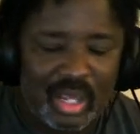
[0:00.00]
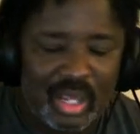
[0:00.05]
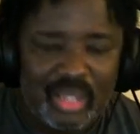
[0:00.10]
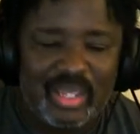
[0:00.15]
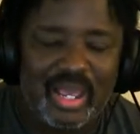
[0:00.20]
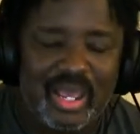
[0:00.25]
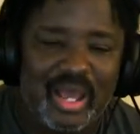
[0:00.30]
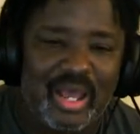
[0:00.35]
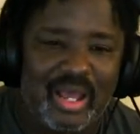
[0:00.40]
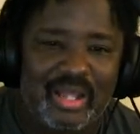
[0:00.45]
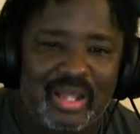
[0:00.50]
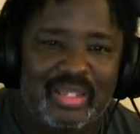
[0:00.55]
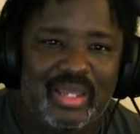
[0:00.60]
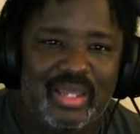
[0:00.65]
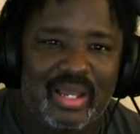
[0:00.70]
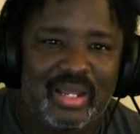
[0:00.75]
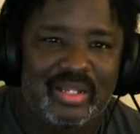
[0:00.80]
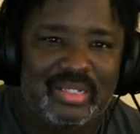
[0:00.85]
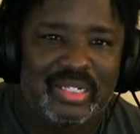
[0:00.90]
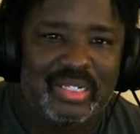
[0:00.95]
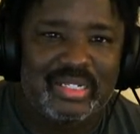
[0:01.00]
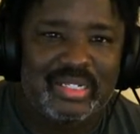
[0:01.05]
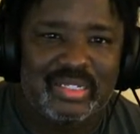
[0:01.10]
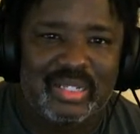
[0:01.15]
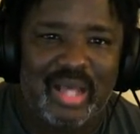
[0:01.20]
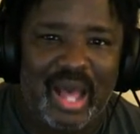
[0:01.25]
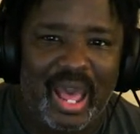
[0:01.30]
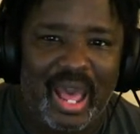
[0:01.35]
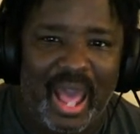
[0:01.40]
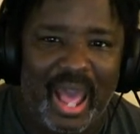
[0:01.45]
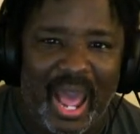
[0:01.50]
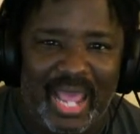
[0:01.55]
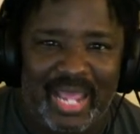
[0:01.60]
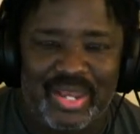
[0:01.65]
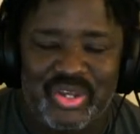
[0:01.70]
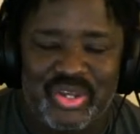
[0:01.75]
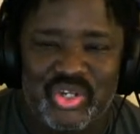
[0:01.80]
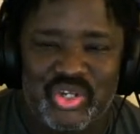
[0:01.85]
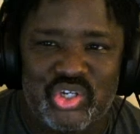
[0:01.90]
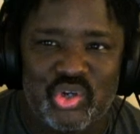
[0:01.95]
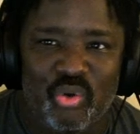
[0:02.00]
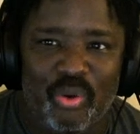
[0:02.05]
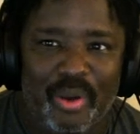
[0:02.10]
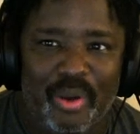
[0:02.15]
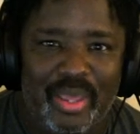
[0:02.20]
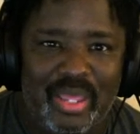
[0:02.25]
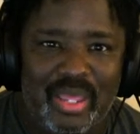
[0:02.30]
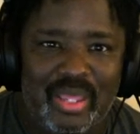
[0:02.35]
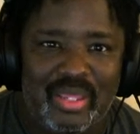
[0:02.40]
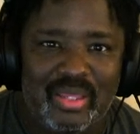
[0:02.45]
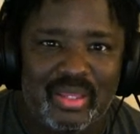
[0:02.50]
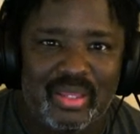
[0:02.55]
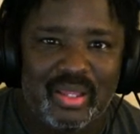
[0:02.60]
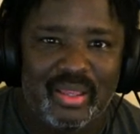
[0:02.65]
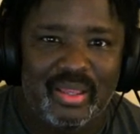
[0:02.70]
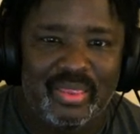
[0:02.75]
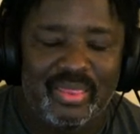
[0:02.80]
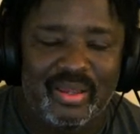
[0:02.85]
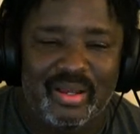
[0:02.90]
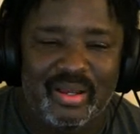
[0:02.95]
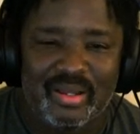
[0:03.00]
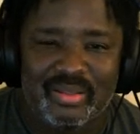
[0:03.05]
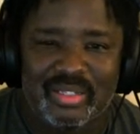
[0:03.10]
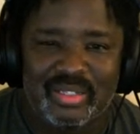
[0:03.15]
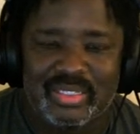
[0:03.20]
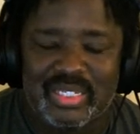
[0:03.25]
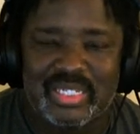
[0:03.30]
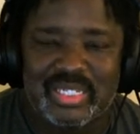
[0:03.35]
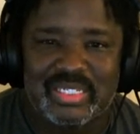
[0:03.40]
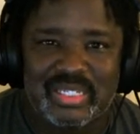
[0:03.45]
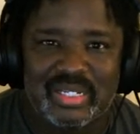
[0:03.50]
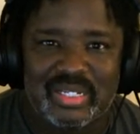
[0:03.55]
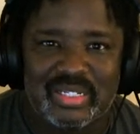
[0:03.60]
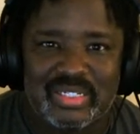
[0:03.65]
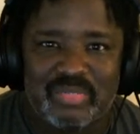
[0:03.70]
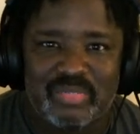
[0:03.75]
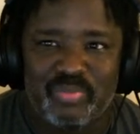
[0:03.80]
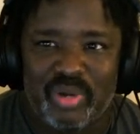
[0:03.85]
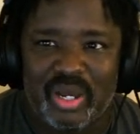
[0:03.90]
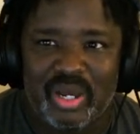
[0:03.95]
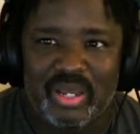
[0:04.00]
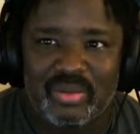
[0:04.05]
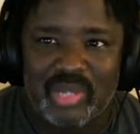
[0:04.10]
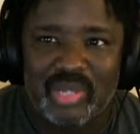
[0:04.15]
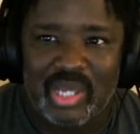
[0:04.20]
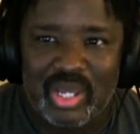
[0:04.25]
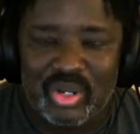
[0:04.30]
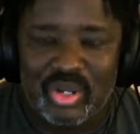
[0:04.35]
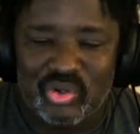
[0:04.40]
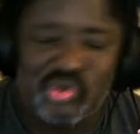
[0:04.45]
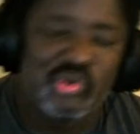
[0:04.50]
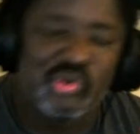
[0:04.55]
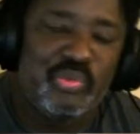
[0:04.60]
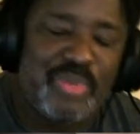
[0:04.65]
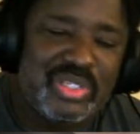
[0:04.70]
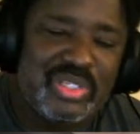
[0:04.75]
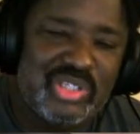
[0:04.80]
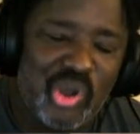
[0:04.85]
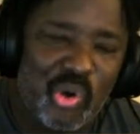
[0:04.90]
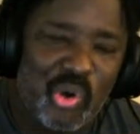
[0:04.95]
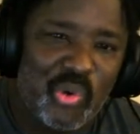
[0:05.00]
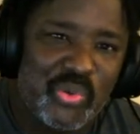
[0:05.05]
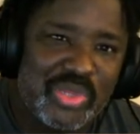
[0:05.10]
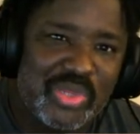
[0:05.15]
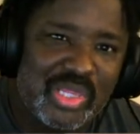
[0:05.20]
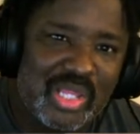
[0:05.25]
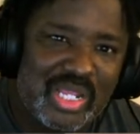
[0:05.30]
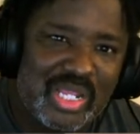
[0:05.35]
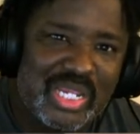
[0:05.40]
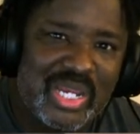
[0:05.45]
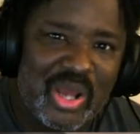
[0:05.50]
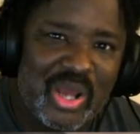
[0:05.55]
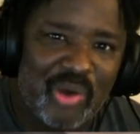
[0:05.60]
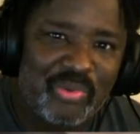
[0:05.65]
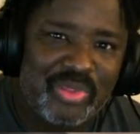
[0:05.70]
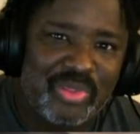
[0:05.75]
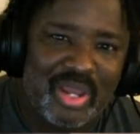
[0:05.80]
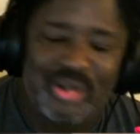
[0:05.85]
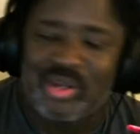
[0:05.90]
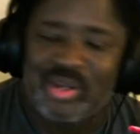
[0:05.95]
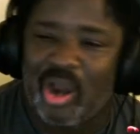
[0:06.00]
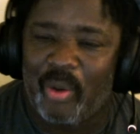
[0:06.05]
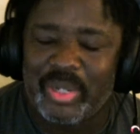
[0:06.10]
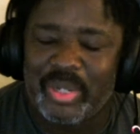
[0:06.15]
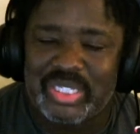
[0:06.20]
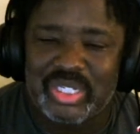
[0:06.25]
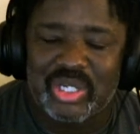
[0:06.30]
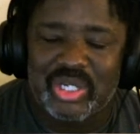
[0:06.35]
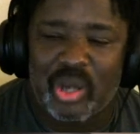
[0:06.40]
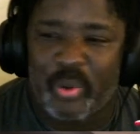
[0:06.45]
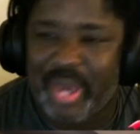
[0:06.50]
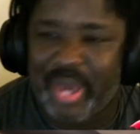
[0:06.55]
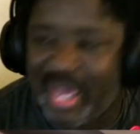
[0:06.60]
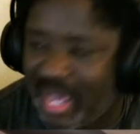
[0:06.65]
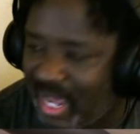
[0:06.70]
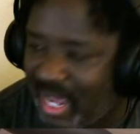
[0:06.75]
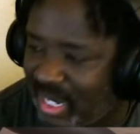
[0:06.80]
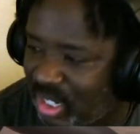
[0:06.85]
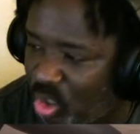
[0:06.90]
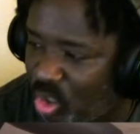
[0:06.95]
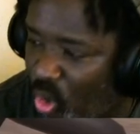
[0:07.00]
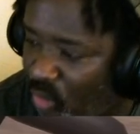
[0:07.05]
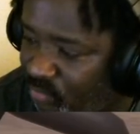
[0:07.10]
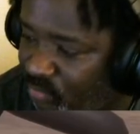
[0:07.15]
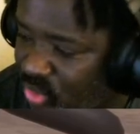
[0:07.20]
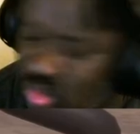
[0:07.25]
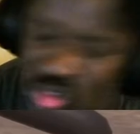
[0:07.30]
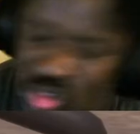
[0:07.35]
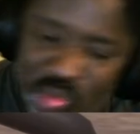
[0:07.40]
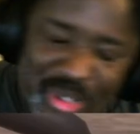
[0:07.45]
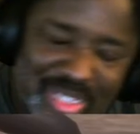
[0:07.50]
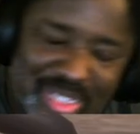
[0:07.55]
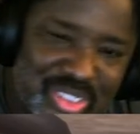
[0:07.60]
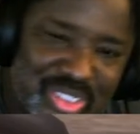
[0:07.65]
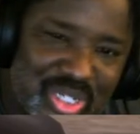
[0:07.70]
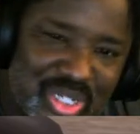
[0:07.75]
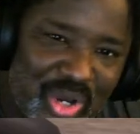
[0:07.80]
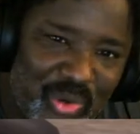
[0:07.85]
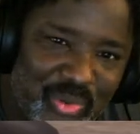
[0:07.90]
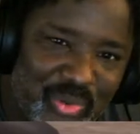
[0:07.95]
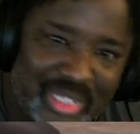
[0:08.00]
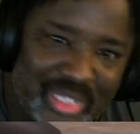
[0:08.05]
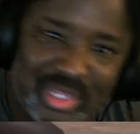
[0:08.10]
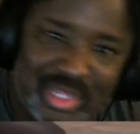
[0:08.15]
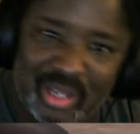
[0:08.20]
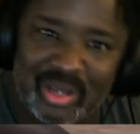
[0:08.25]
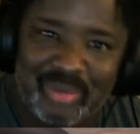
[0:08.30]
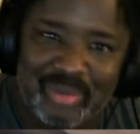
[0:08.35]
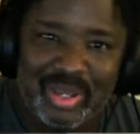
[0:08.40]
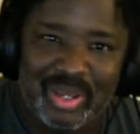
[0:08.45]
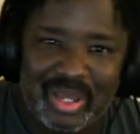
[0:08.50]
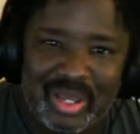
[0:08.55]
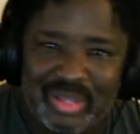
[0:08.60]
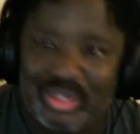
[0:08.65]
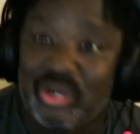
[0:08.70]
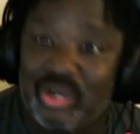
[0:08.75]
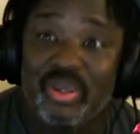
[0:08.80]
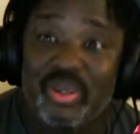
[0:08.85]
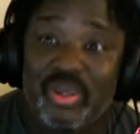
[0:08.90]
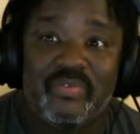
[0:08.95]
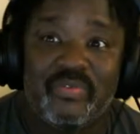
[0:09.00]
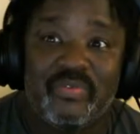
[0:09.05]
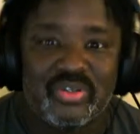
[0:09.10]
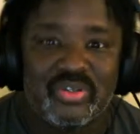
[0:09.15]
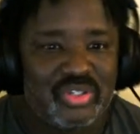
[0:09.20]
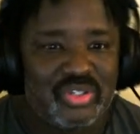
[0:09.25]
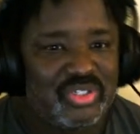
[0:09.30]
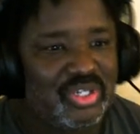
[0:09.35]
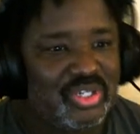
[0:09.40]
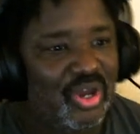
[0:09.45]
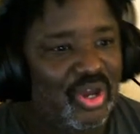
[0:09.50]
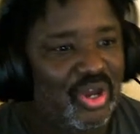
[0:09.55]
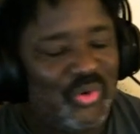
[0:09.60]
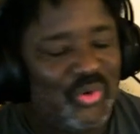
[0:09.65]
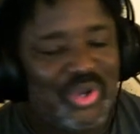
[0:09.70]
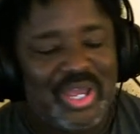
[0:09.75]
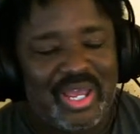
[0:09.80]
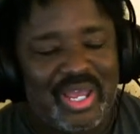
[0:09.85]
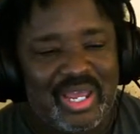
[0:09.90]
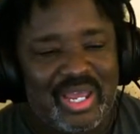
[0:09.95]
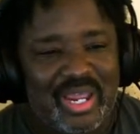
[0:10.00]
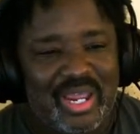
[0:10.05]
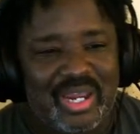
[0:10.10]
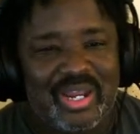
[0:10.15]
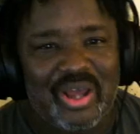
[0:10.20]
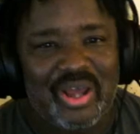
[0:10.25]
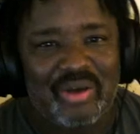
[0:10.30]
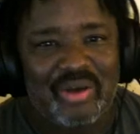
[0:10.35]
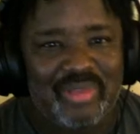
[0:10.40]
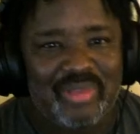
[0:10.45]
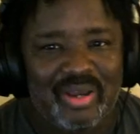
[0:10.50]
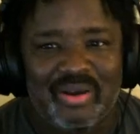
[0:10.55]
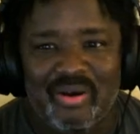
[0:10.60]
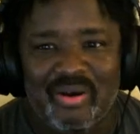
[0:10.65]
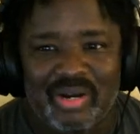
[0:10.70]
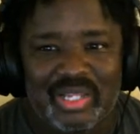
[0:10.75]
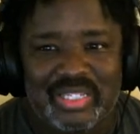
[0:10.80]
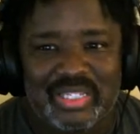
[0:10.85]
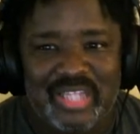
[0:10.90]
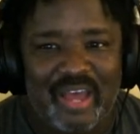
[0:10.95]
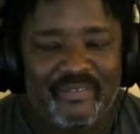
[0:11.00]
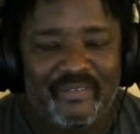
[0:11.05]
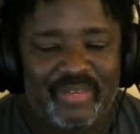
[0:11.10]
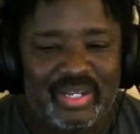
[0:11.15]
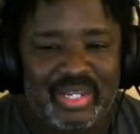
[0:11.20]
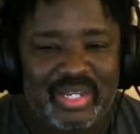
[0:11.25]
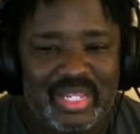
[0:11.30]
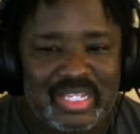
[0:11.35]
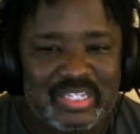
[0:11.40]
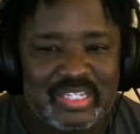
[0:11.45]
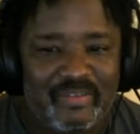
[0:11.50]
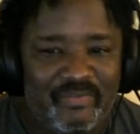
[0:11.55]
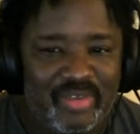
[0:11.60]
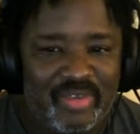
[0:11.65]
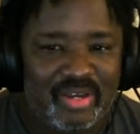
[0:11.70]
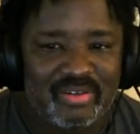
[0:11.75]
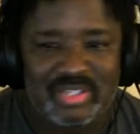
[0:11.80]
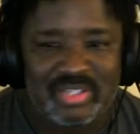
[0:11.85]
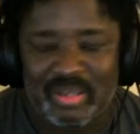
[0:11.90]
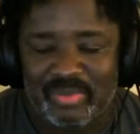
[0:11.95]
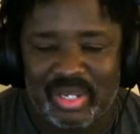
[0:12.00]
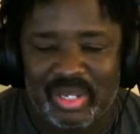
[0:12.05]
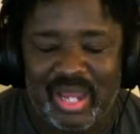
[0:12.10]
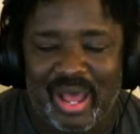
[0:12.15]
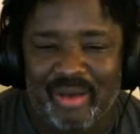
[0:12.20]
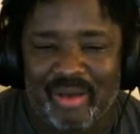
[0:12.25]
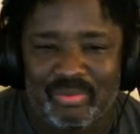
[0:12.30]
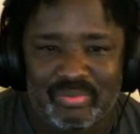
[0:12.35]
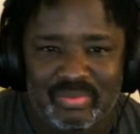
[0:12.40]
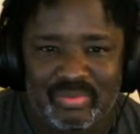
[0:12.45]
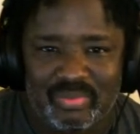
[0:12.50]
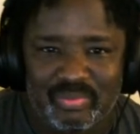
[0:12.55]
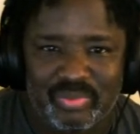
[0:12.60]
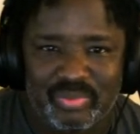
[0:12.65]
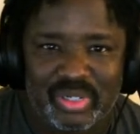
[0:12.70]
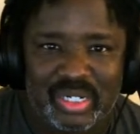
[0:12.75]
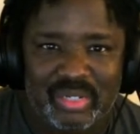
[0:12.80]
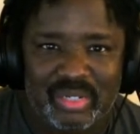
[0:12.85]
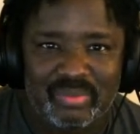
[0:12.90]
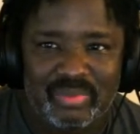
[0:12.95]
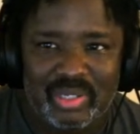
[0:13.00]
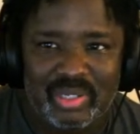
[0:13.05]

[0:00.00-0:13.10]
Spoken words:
Yeah, yeah. I enjoy the distance, but truth be told, they're going to go ahead and overdo it. So like the griefers, so they're going to definitely need to figure something out. But